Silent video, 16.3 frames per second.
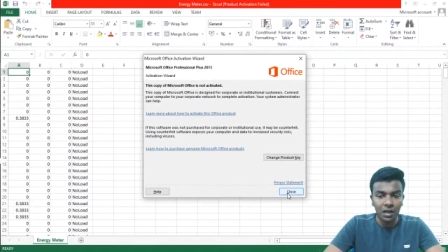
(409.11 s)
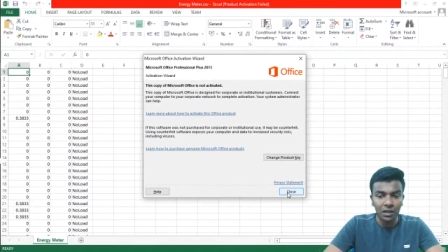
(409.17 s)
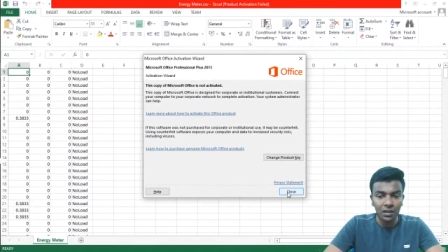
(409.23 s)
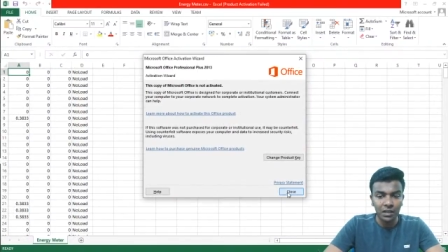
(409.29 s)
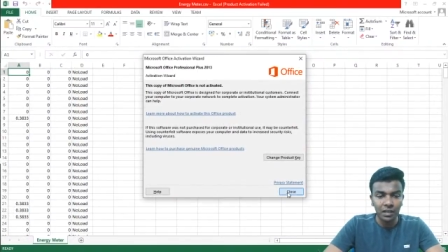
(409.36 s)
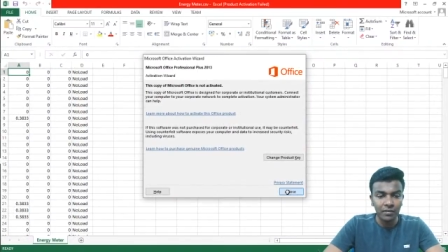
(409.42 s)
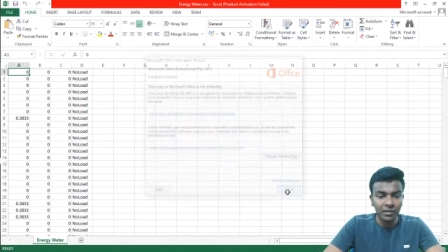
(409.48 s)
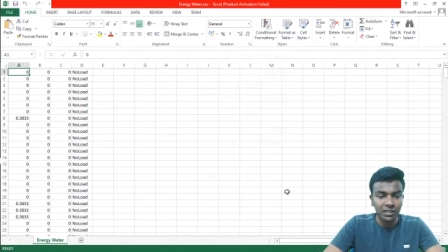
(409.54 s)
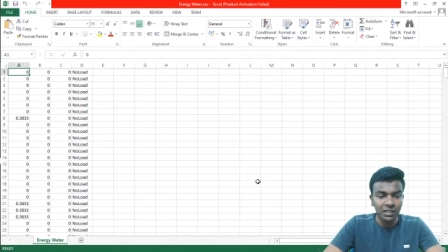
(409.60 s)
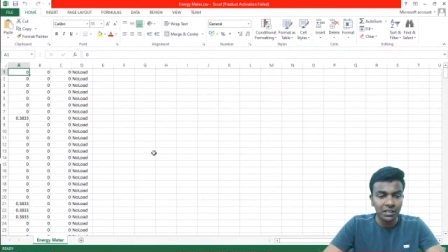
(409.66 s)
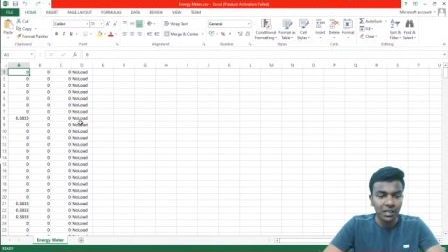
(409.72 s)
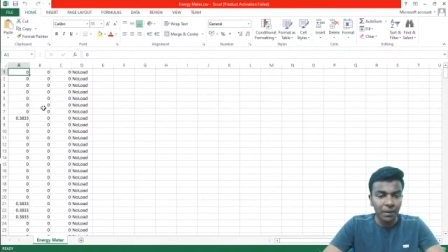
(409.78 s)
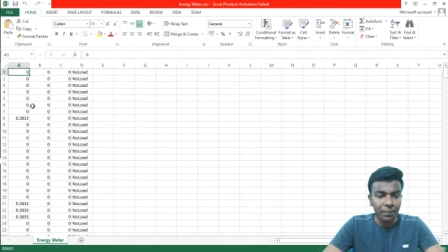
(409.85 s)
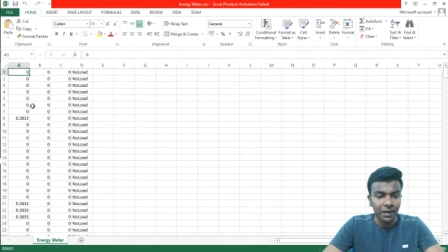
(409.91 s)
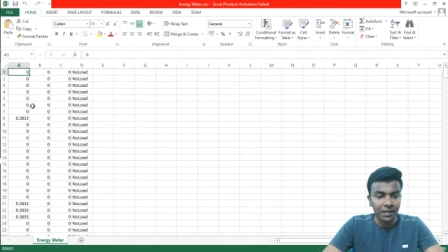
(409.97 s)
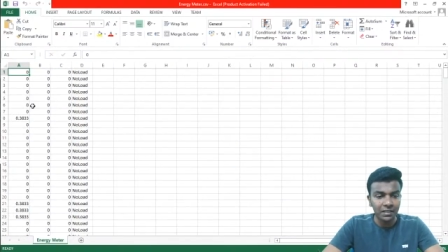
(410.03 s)
thing which is
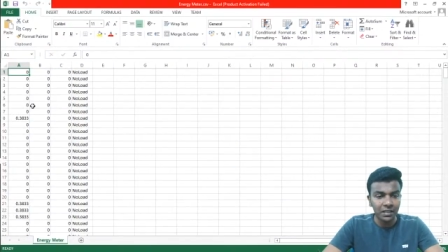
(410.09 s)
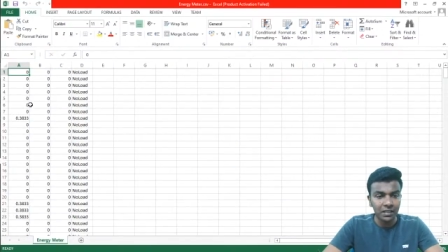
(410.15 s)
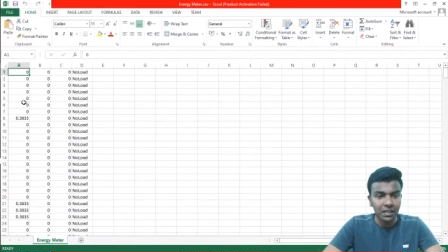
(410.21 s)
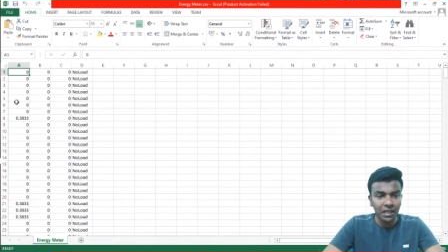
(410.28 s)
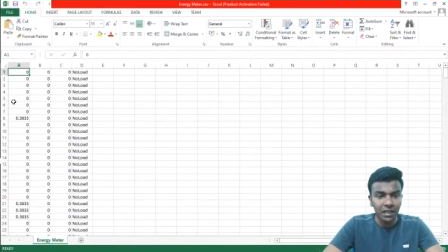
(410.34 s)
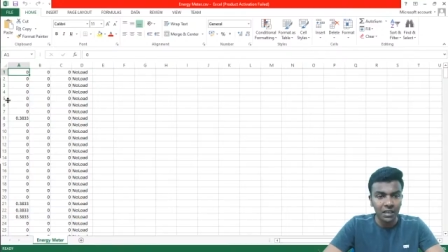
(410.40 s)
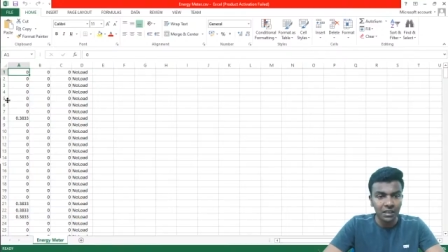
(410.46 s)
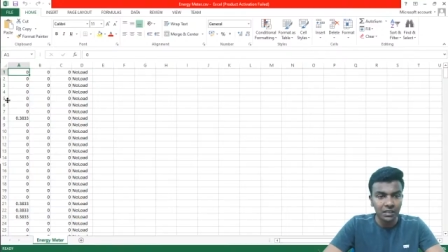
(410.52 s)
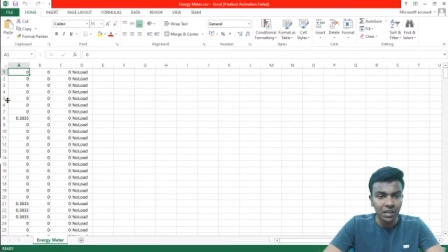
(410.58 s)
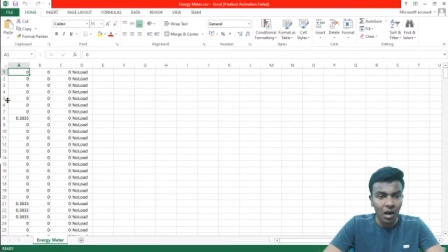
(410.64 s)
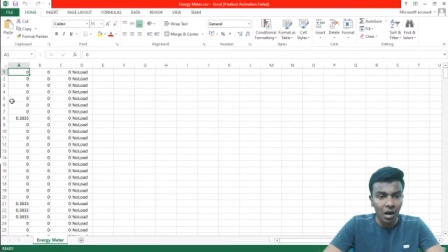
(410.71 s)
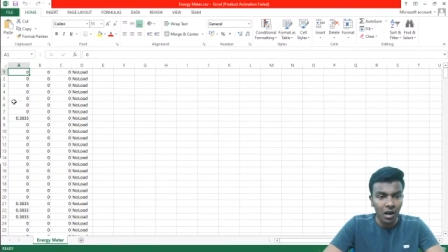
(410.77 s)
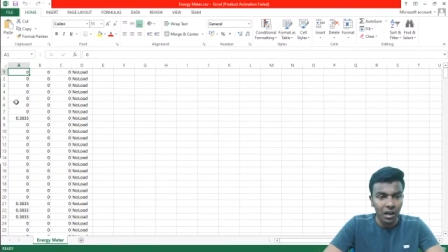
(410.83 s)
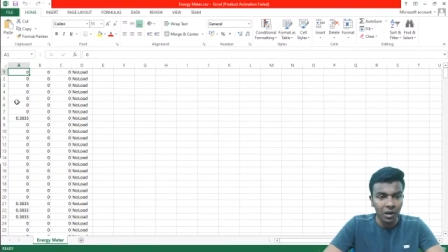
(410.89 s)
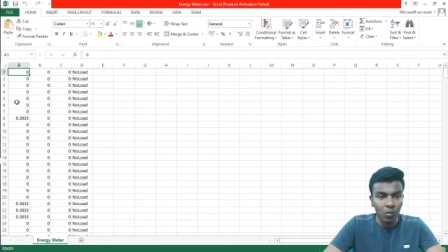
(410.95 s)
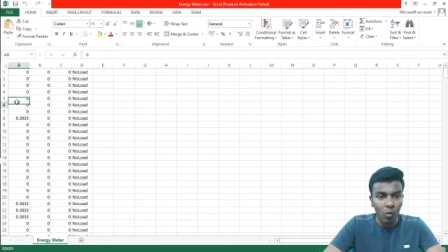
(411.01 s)
represented as
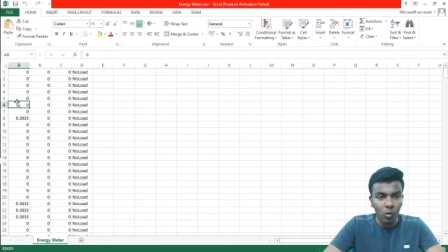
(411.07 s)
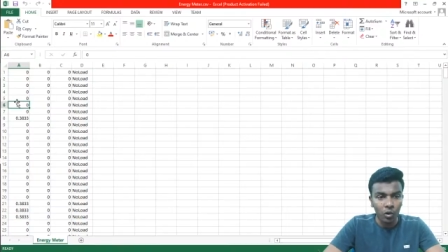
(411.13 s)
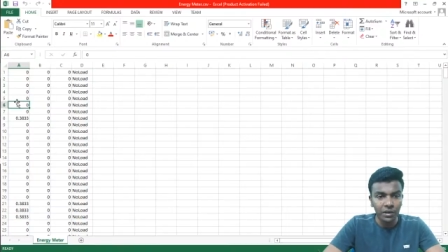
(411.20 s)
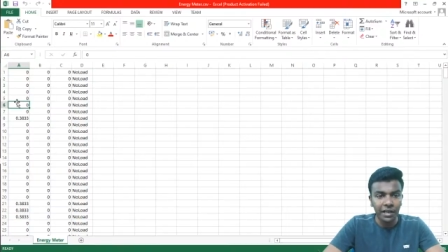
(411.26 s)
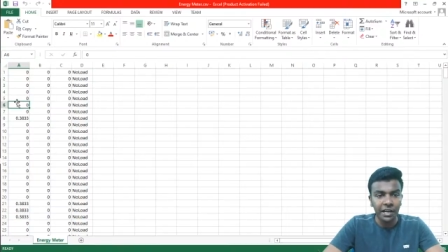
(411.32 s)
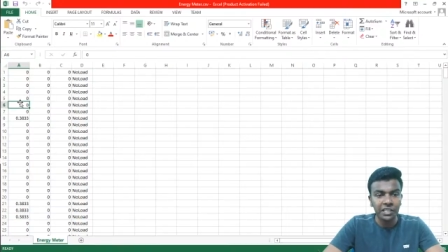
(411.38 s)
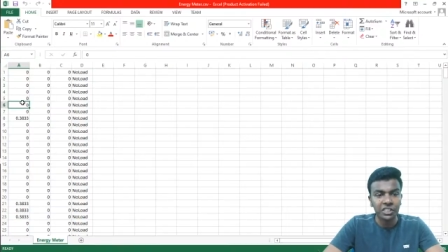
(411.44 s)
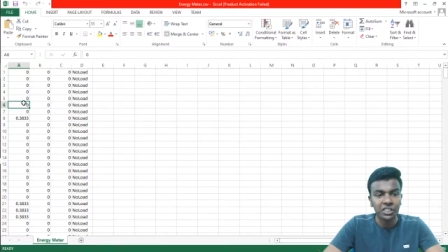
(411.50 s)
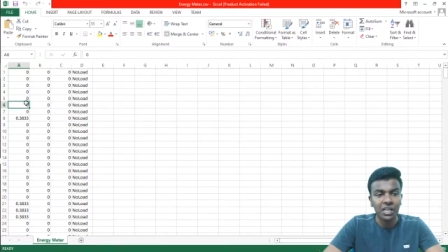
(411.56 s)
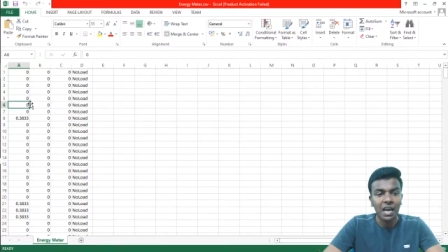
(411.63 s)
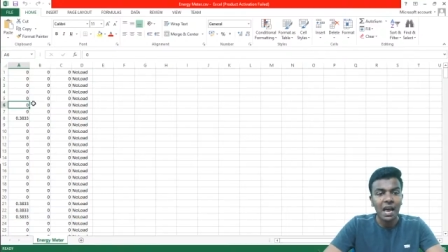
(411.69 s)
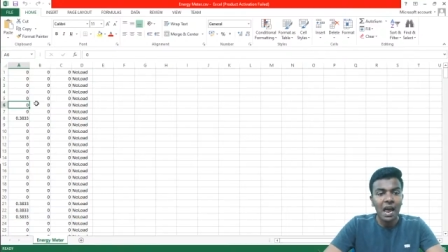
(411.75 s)
like voltage,